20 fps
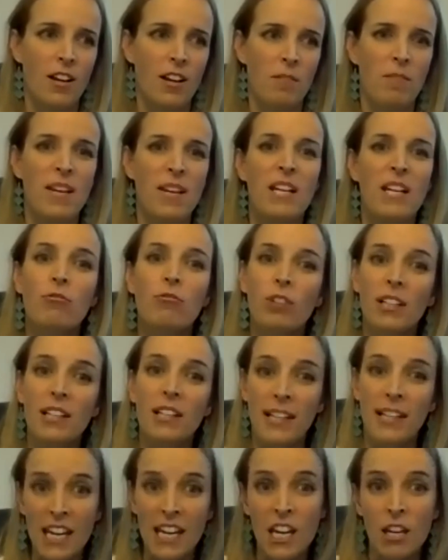being
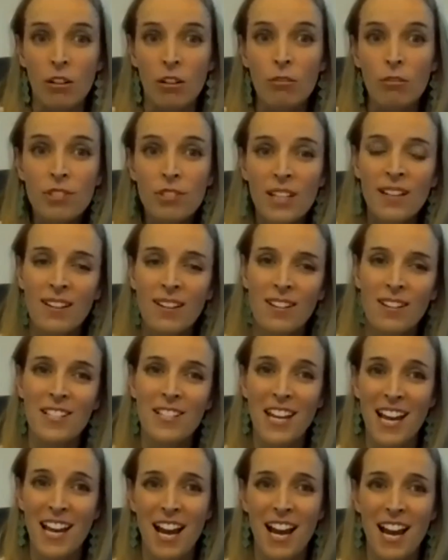relieved
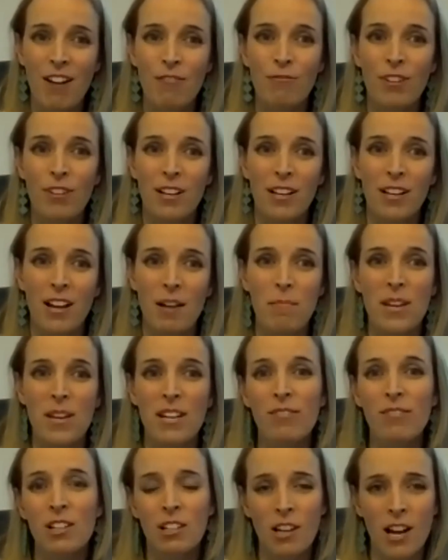to have a bit
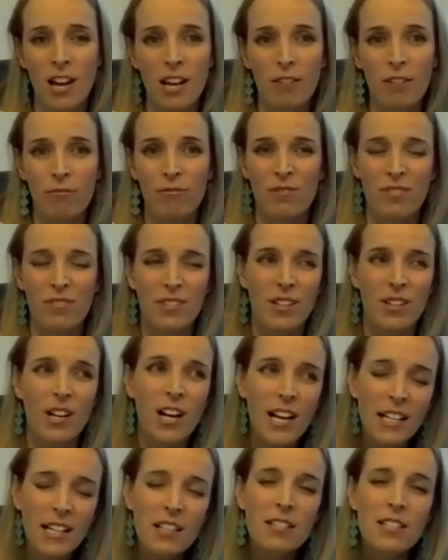of a life
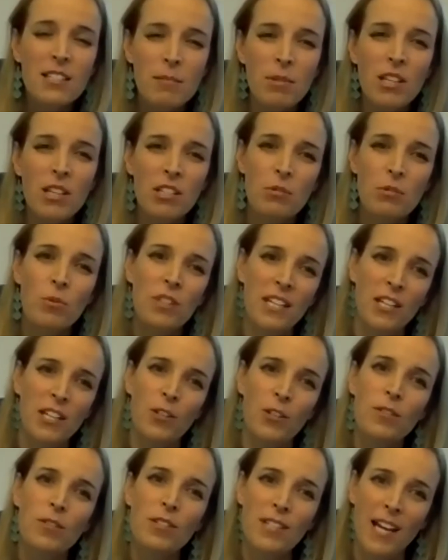kind of similar to what they
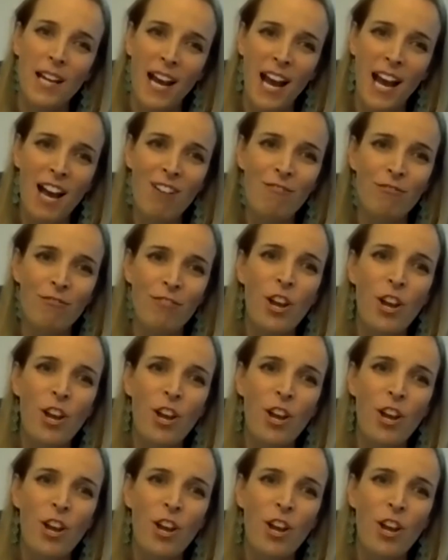used to have.